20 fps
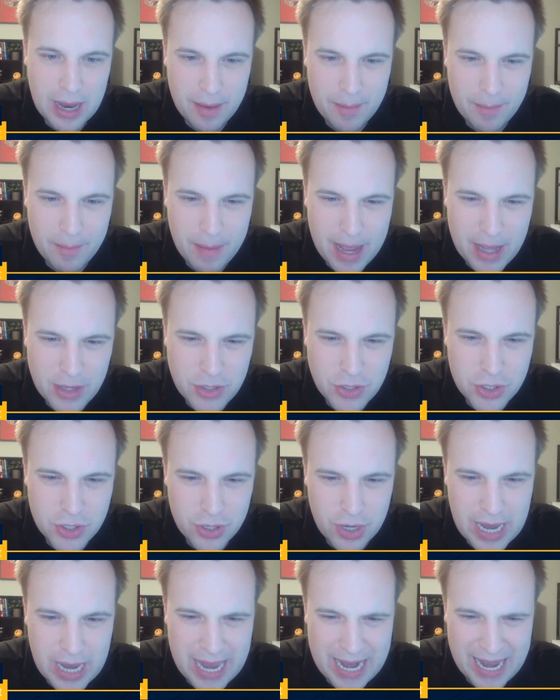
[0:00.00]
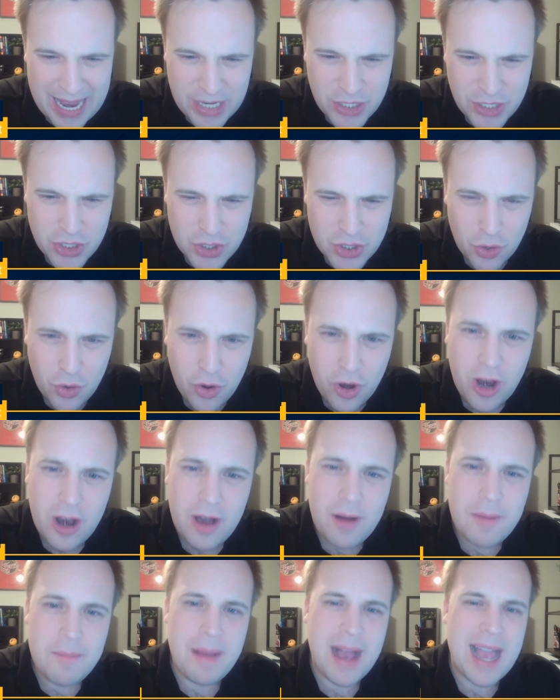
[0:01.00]
Miles Turner had a
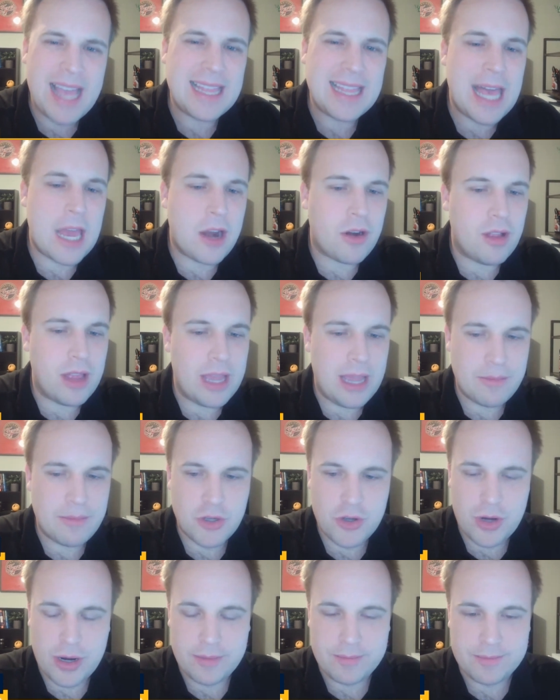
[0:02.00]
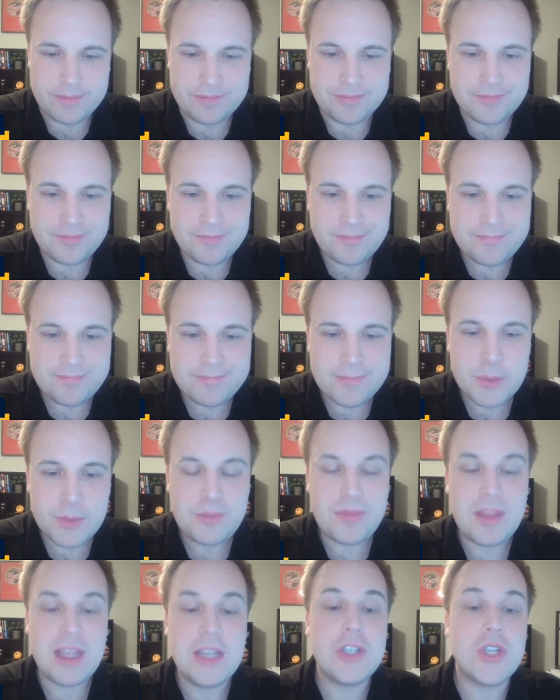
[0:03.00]
sore bilateral hamstring.
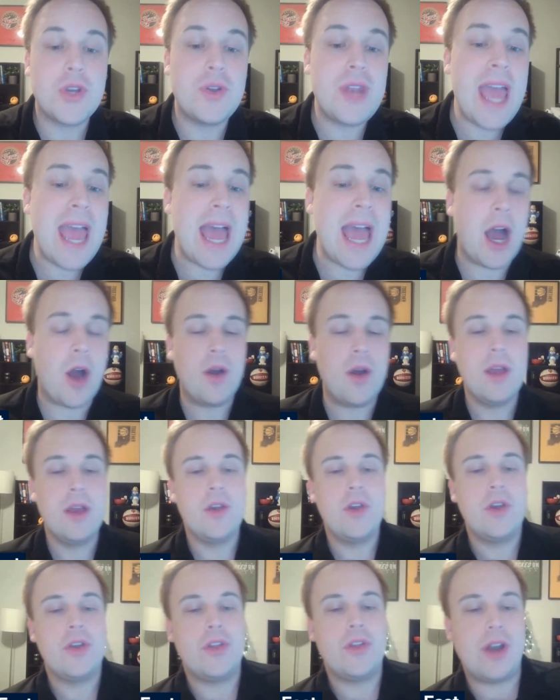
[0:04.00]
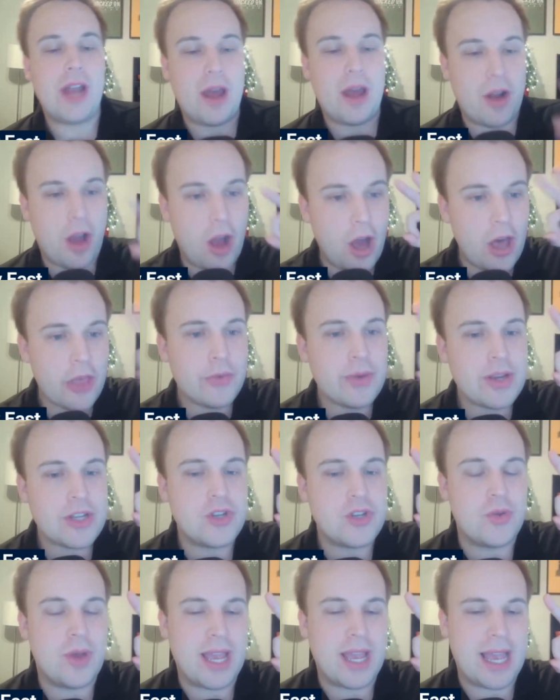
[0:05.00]
So now they're down all three
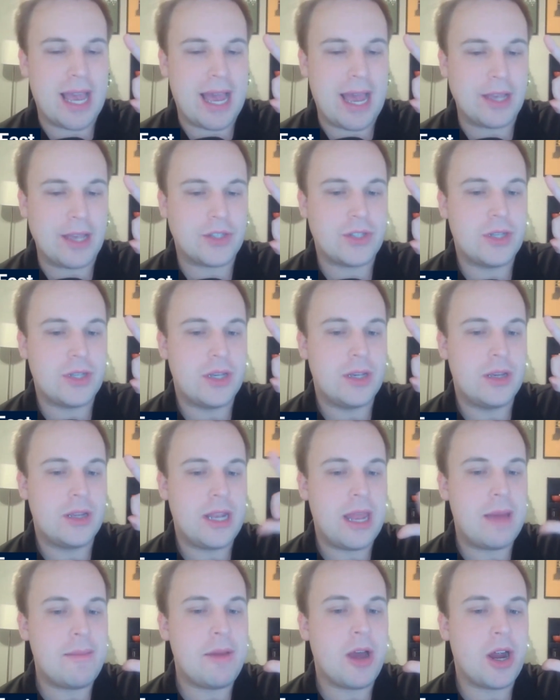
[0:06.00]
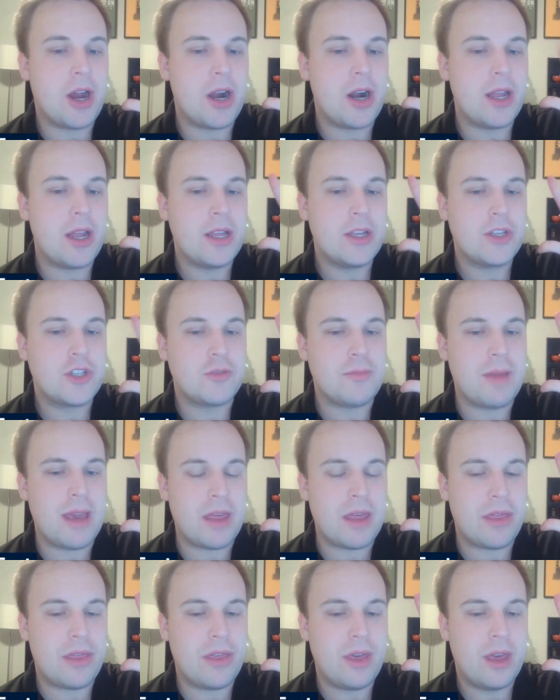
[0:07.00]
2A guys, Nembhard,
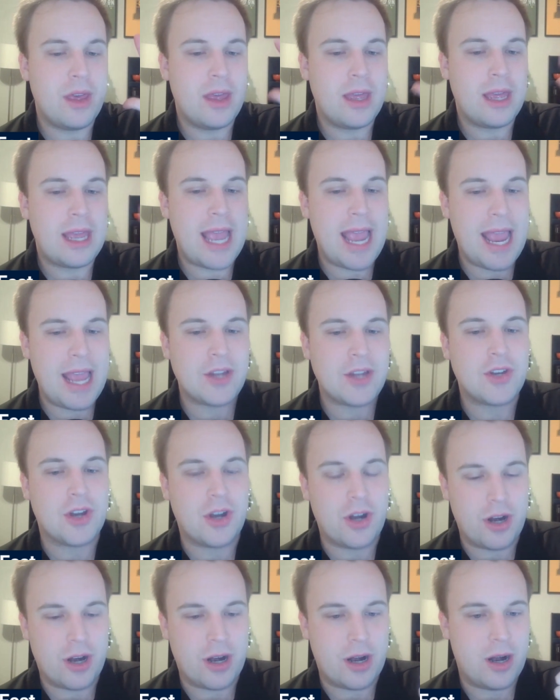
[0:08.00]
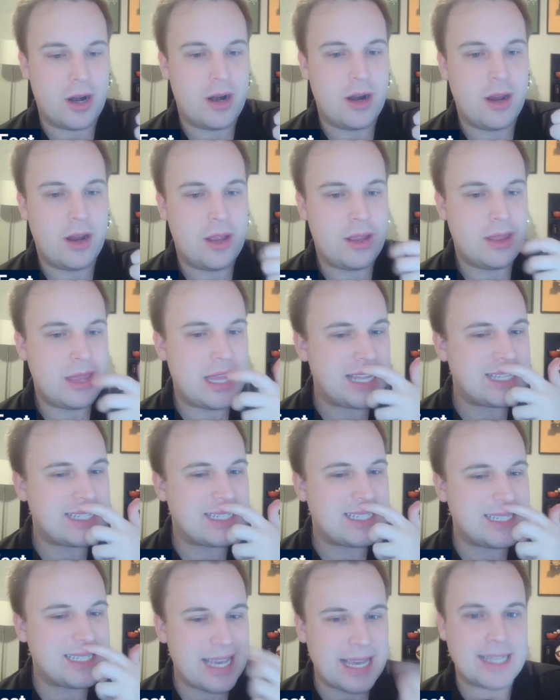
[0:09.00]
Smith, and Turner.
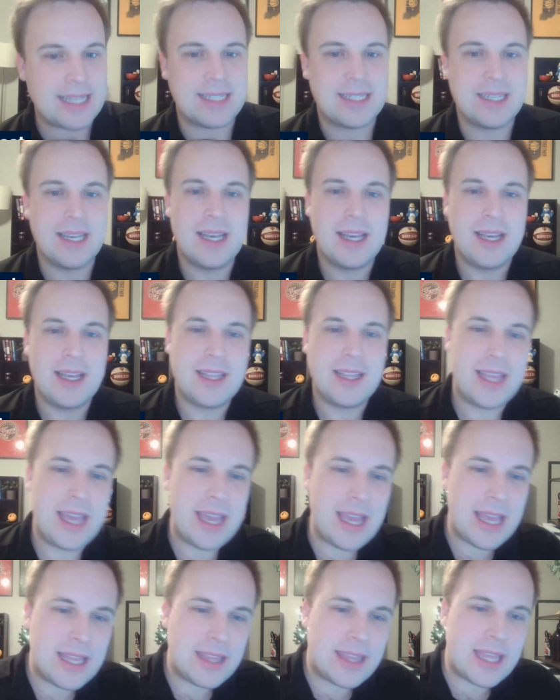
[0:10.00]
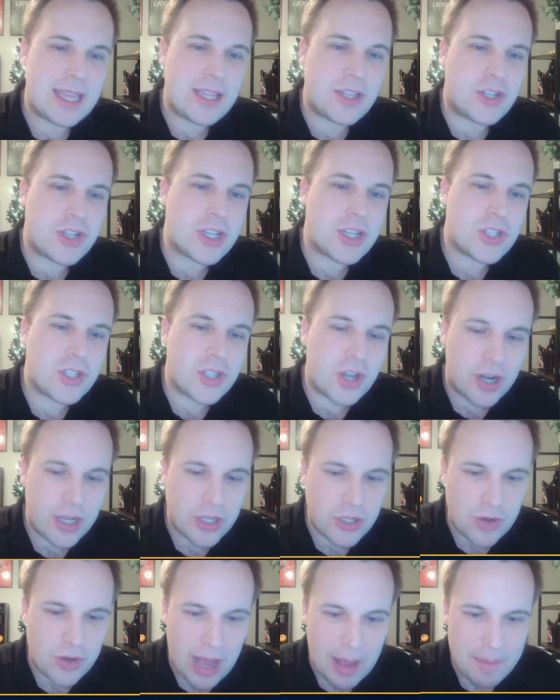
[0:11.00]
That's six. They just
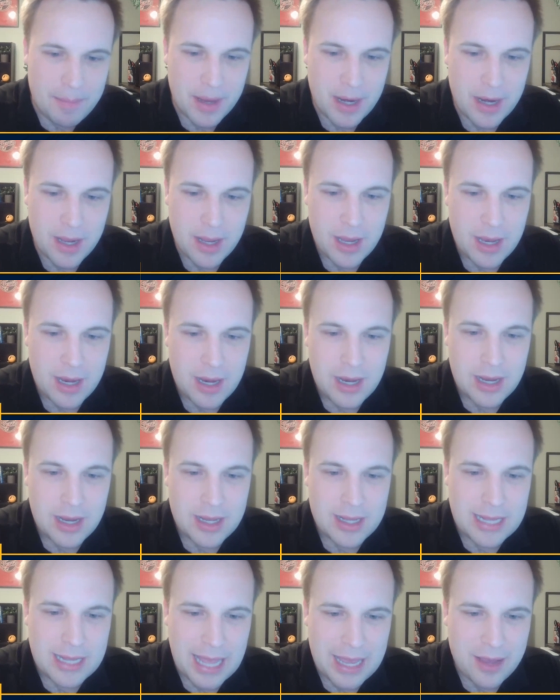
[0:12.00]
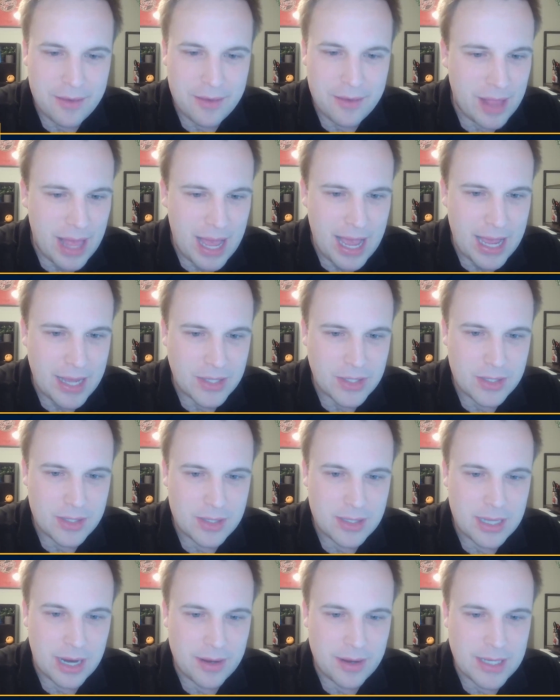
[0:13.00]
started dropping like
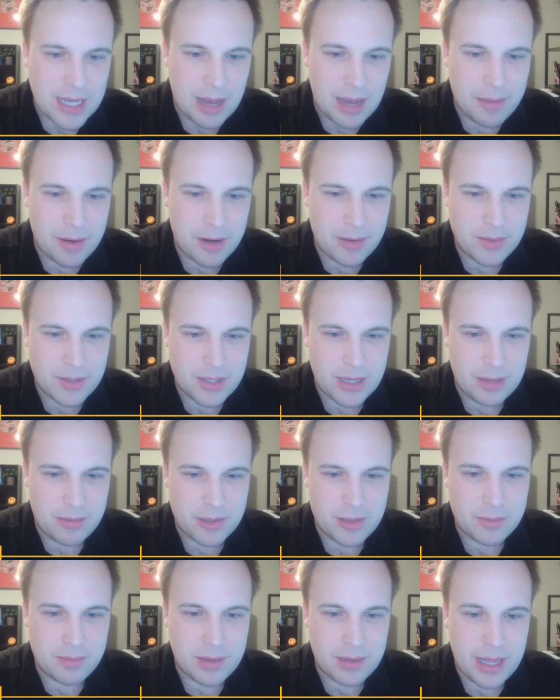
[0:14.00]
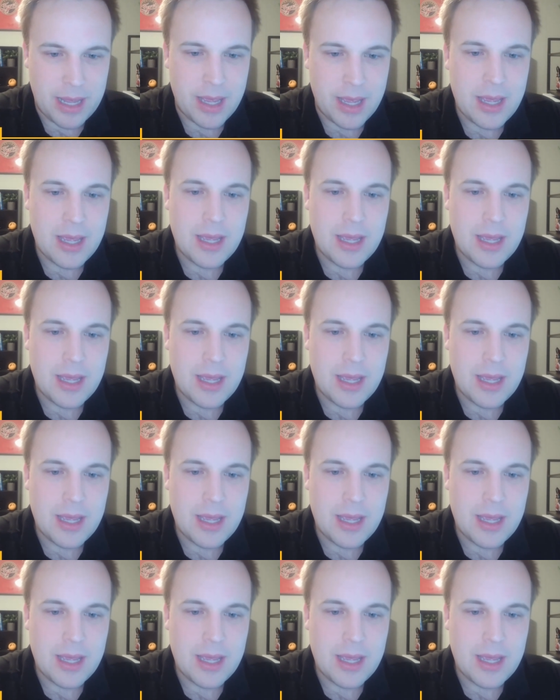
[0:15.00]
flies. Tyrese Haliburton was able to play.